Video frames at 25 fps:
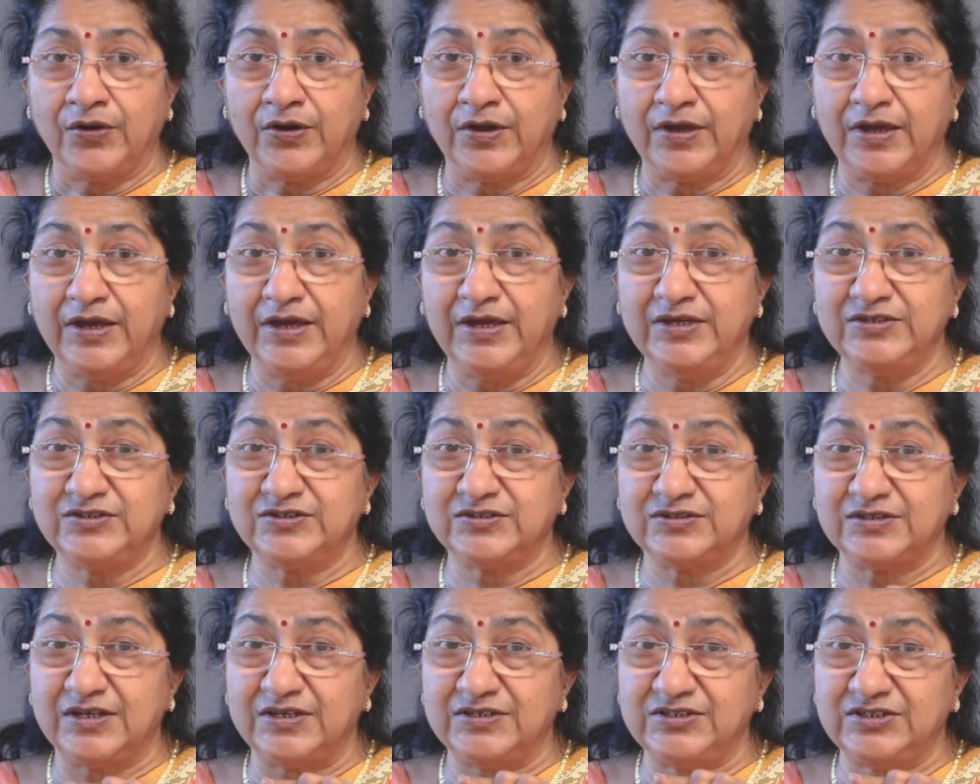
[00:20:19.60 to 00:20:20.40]
is
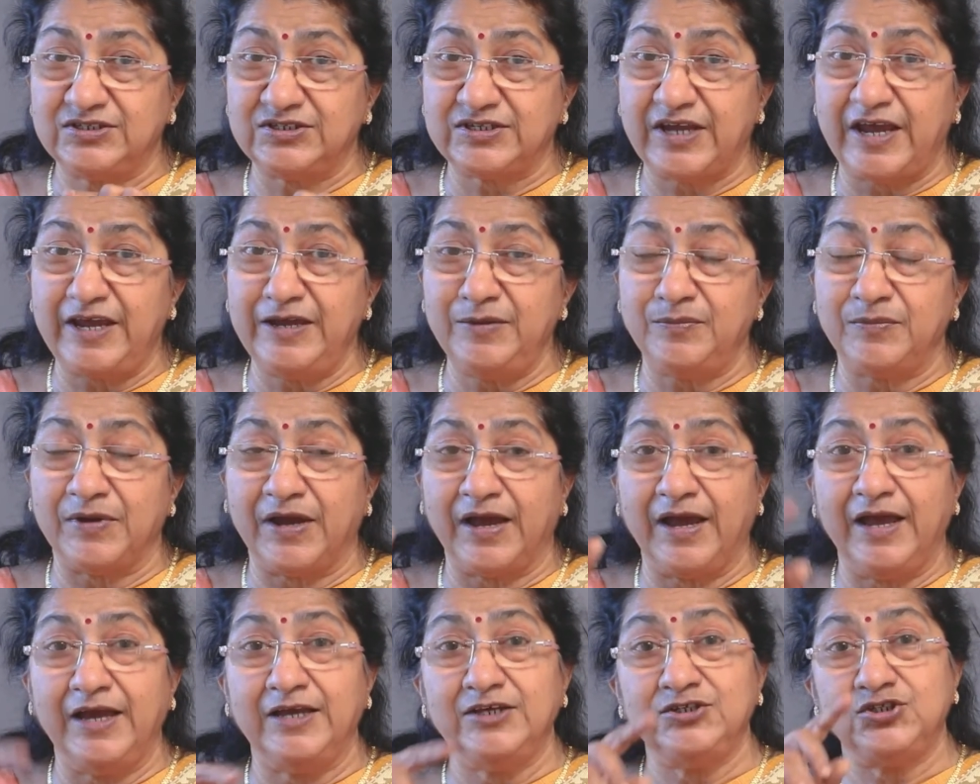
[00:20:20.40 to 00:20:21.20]
the same
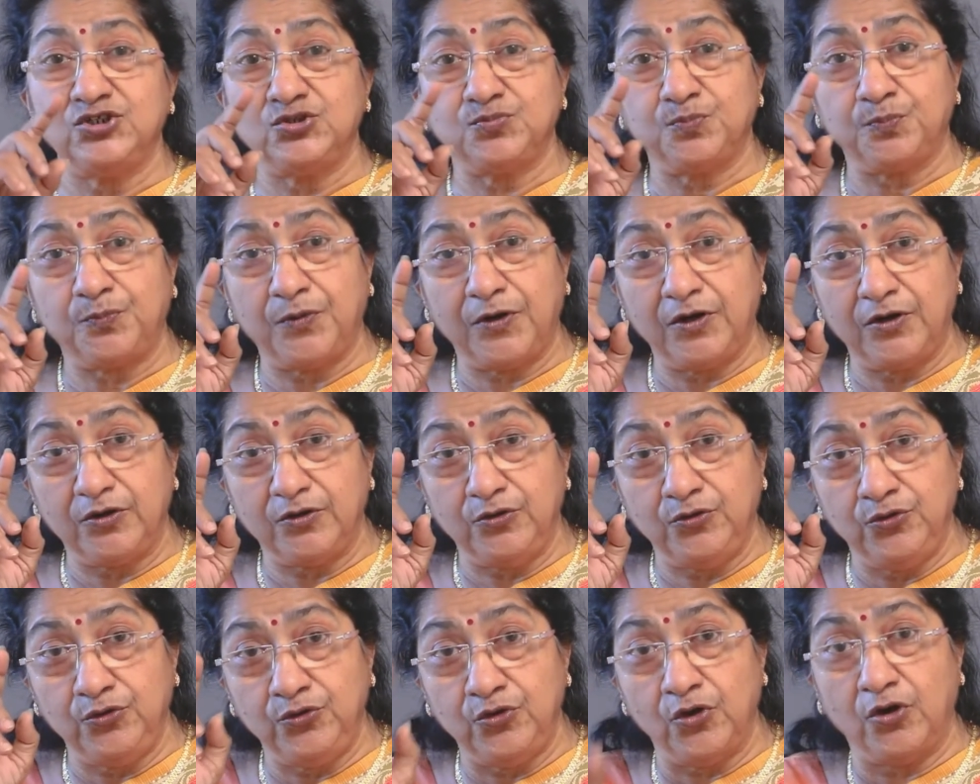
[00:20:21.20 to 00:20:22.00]
as per
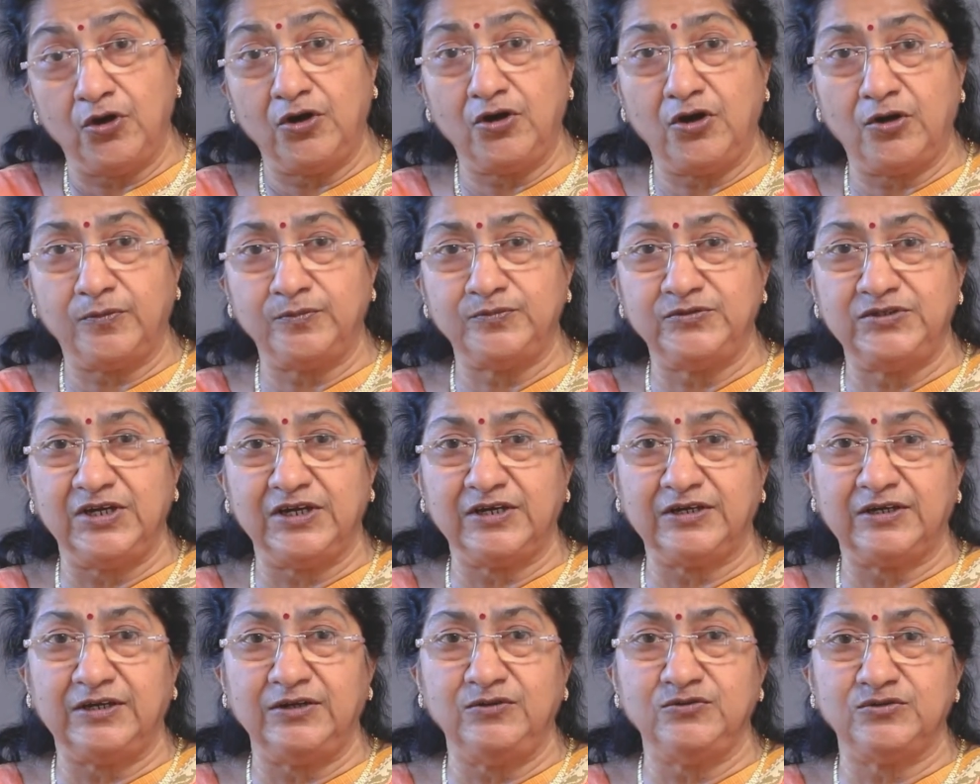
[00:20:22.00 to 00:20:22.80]
your
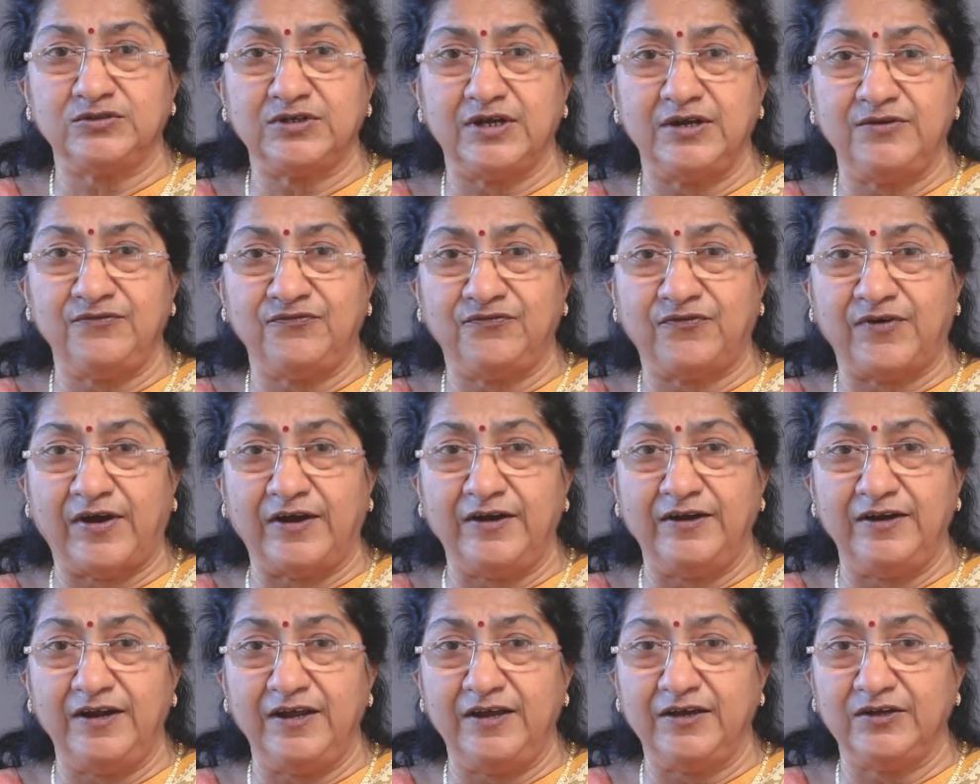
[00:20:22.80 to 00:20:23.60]
objectives and
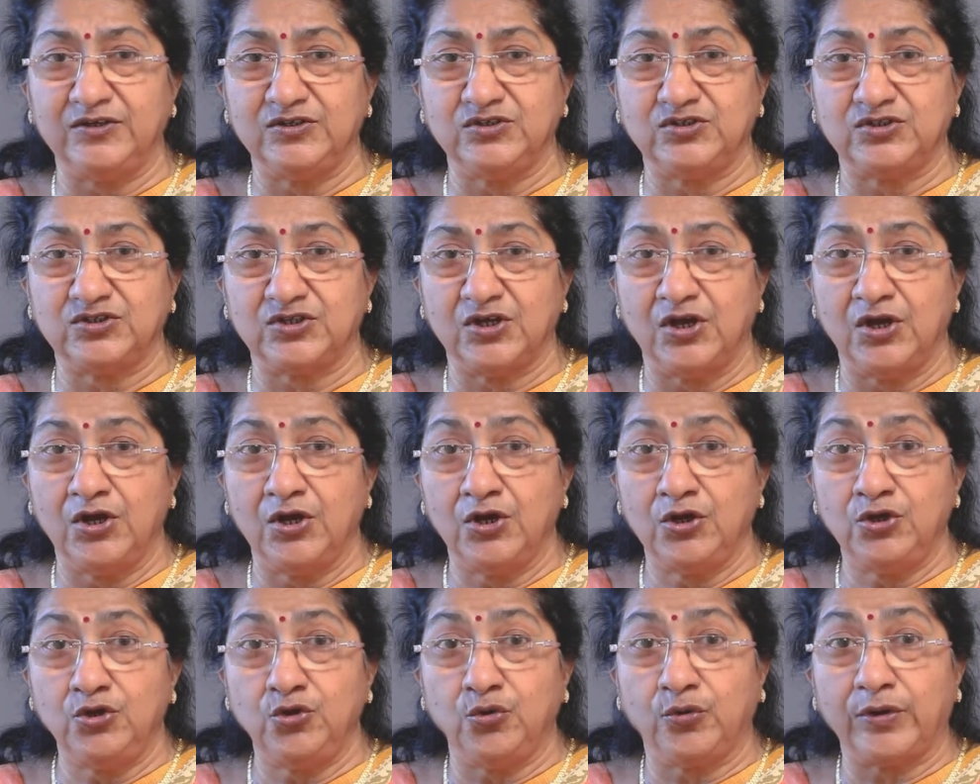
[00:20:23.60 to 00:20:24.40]
findings.
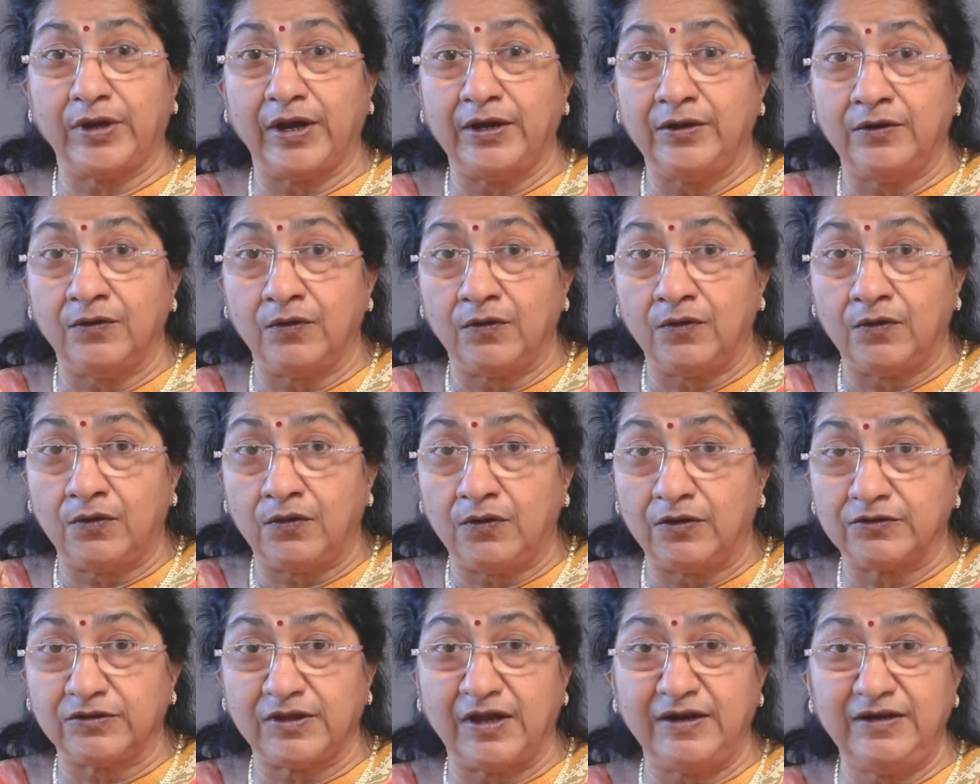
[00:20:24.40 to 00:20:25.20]
You can
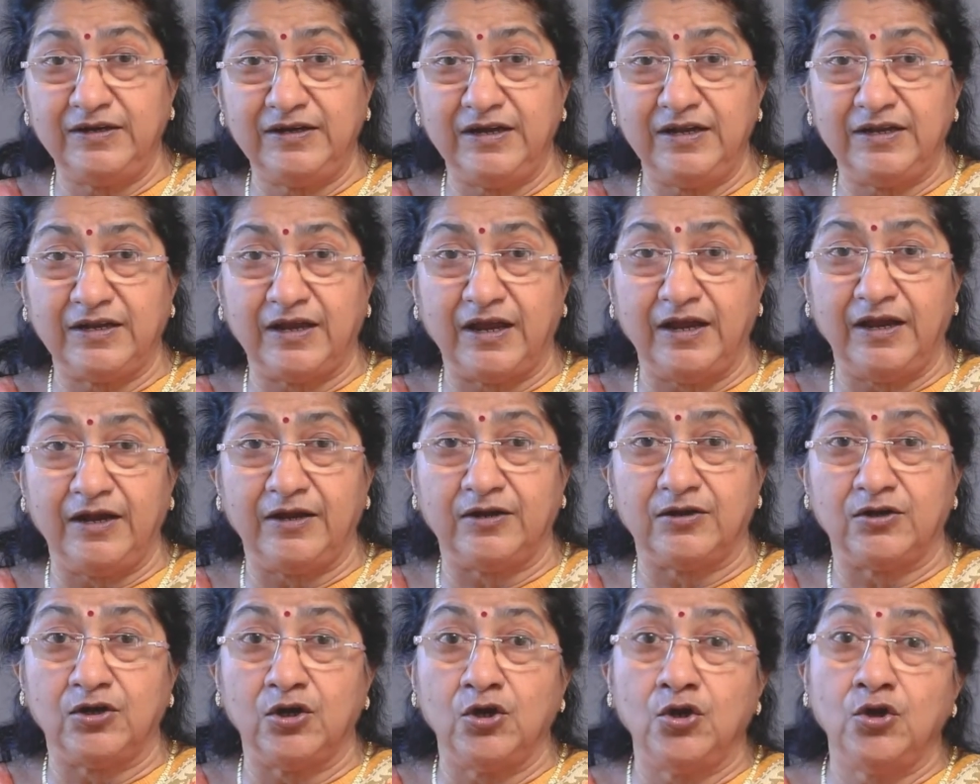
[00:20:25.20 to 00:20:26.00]

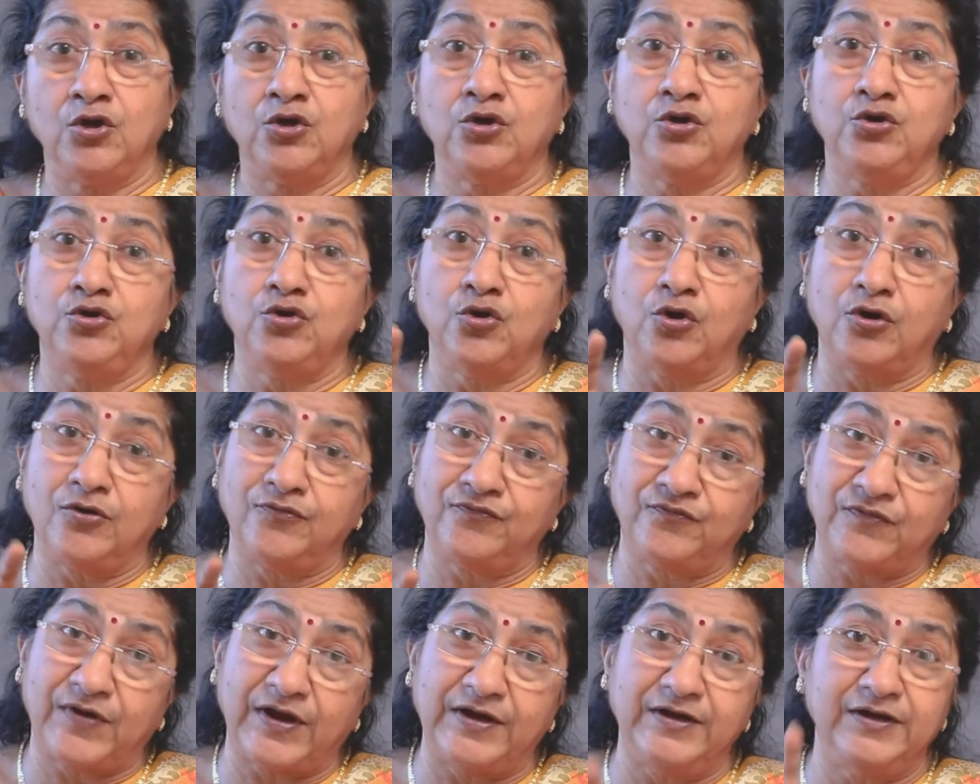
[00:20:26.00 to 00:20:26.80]
authenticate your
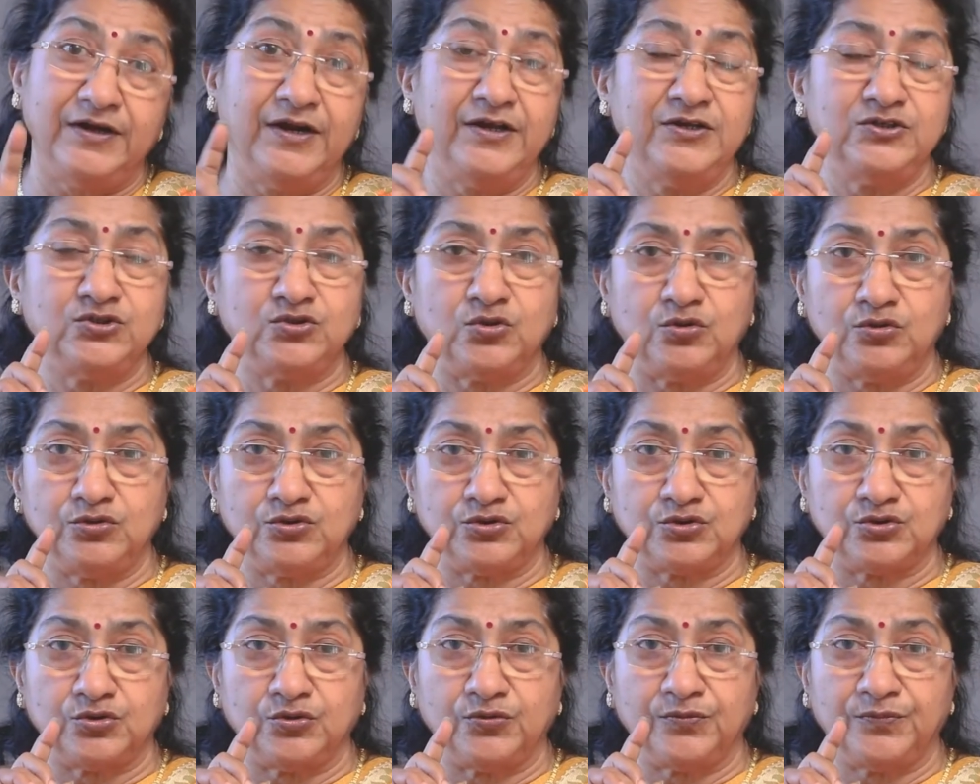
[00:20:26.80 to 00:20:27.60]
findings
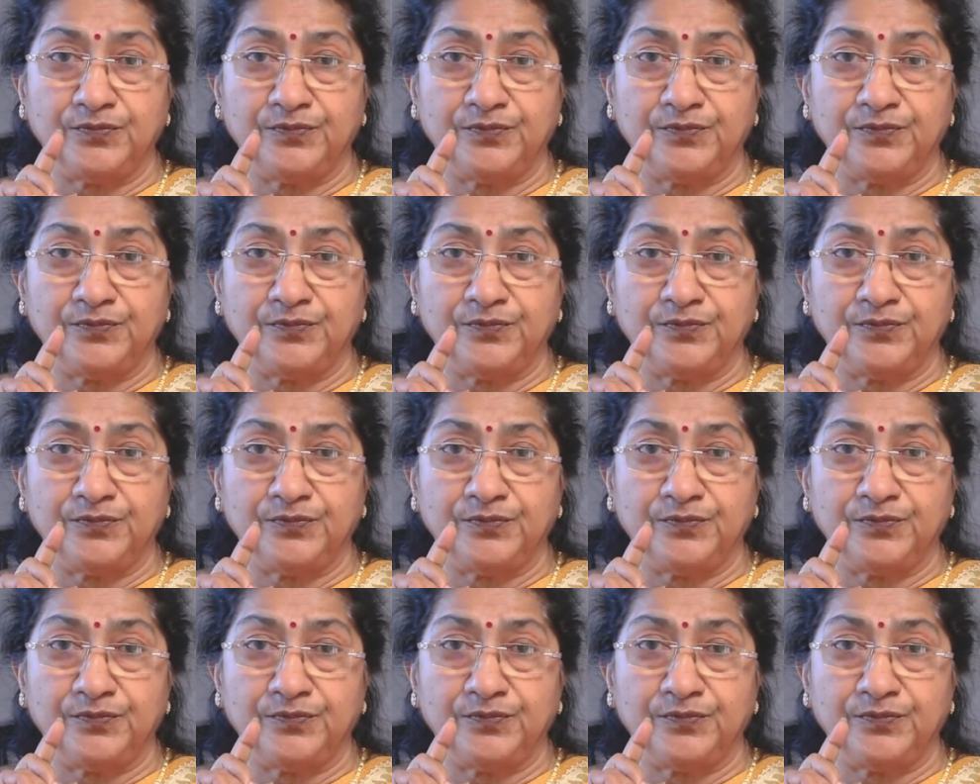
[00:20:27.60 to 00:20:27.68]
also.